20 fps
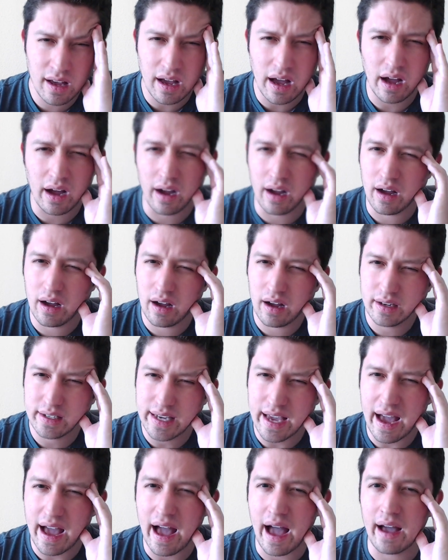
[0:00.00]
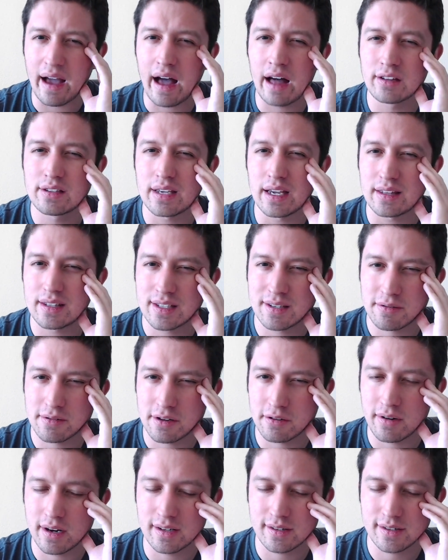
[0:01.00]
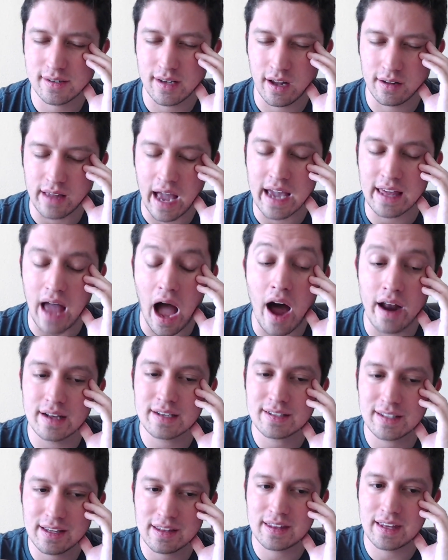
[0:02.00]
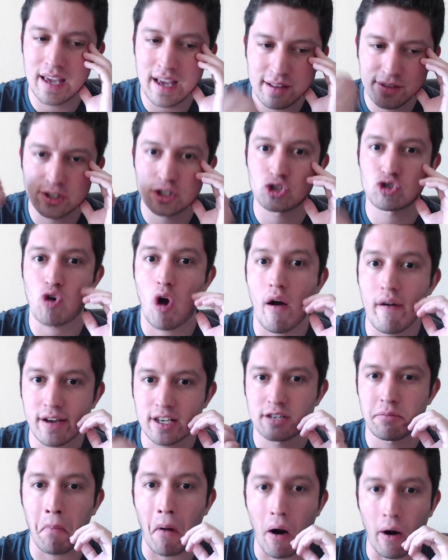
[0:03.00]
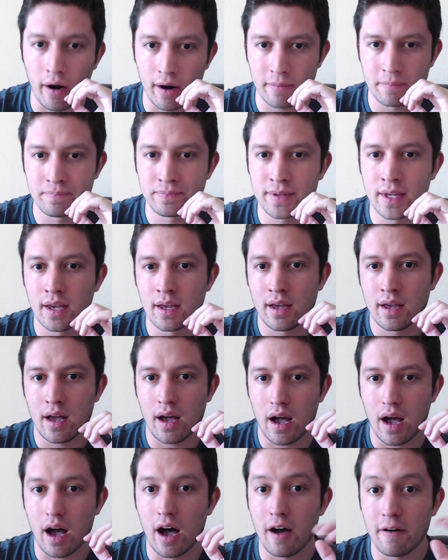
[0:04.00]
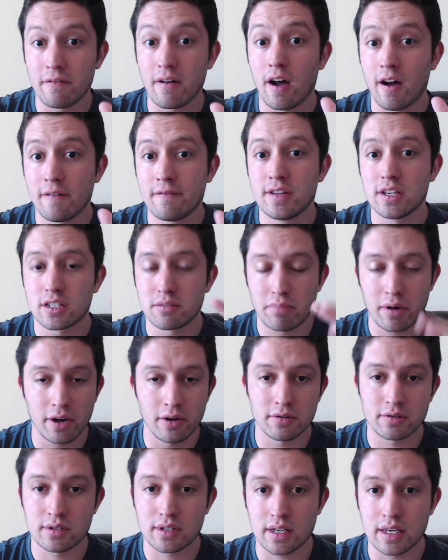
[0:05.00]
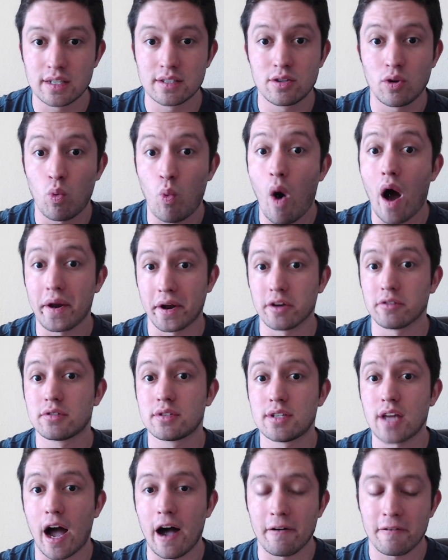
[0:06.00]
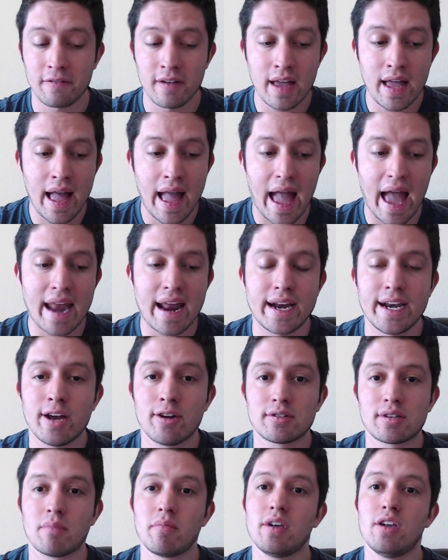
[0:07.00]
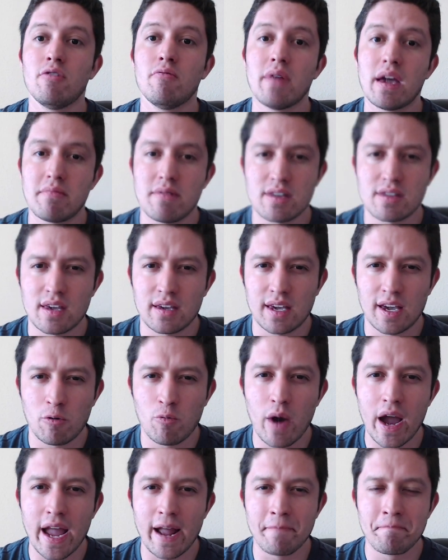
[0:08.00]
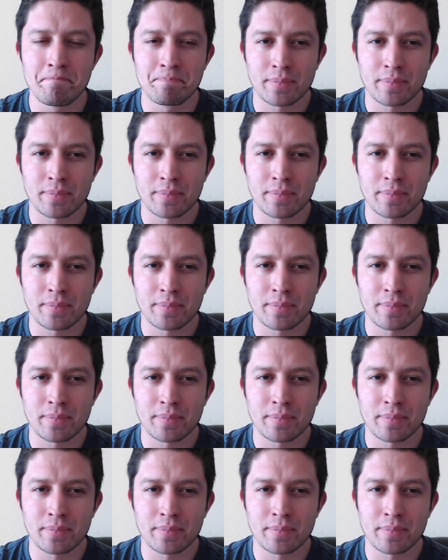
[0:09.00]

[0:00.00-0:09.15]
yeah, I'll take this with a grain of salt. I honestly think the strongest part of this post is the Wano stuff. And I know some of you may be thinking, wait,